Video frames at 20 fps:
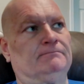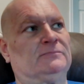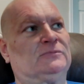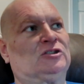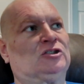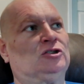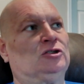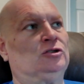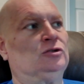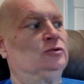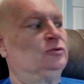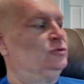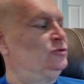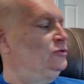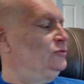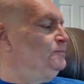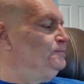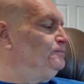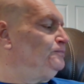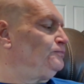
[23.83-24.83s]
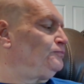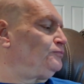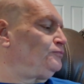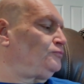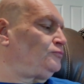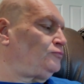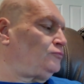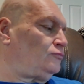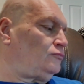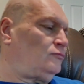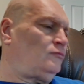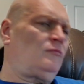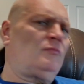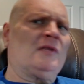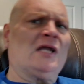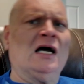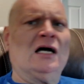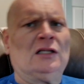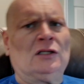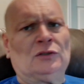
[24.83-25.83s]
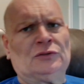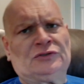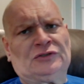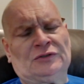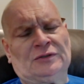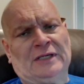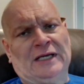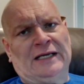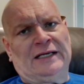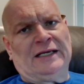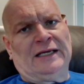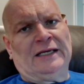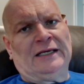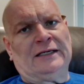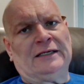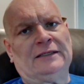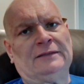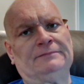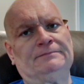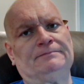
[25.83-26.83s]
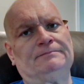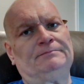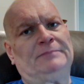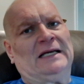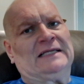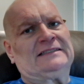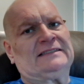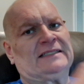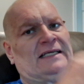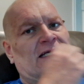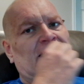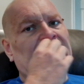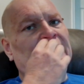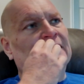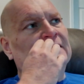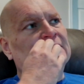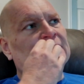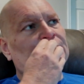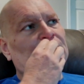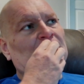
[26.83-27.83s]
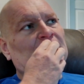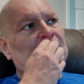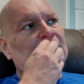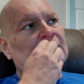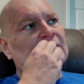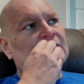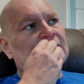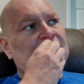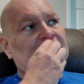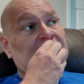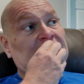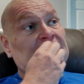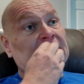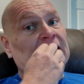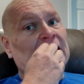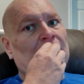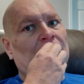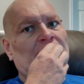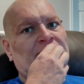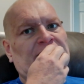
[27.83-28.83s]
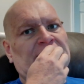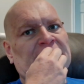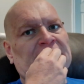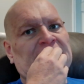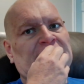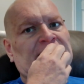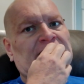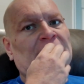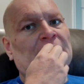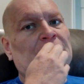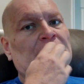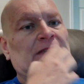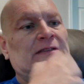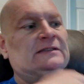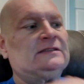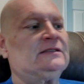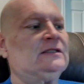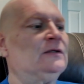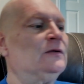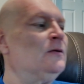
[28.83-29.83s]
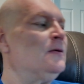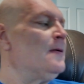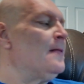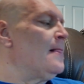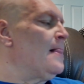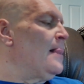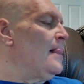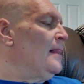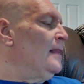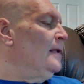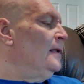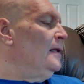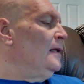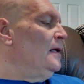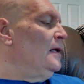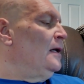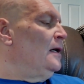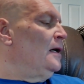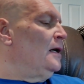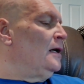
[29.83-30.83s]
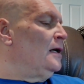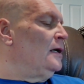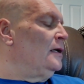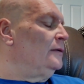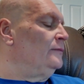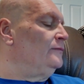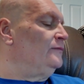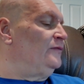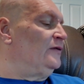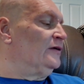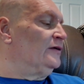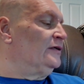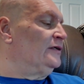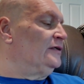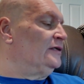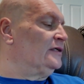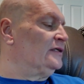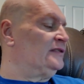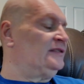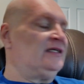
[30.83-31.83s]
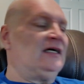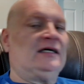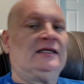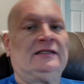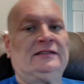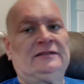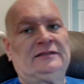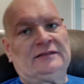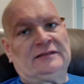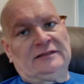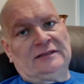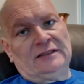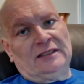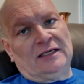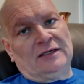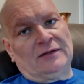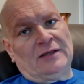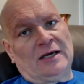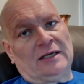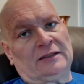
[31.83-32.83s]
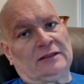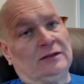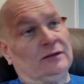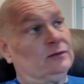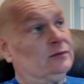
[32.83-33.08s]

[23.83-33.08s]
it's good news. I'll also get a PET scan next month to see how everything's going. So, very excited to see how that